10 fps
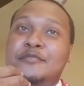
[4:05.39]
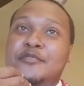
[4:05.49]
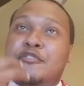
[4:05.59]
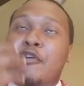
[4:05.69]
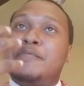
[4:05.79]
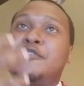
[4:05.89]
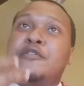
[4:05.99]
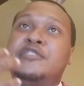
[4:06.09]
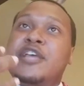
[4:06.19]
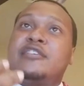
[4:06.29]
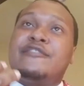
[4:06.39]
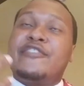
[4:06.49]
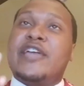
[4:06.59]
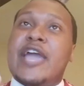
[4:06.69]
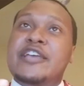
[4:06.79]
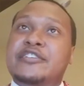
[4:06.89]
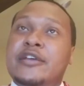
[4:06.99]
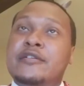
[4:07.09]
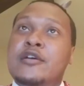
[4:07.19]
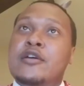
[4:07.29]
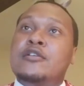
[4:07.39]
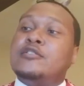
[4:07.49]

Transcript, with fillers: scriptural justification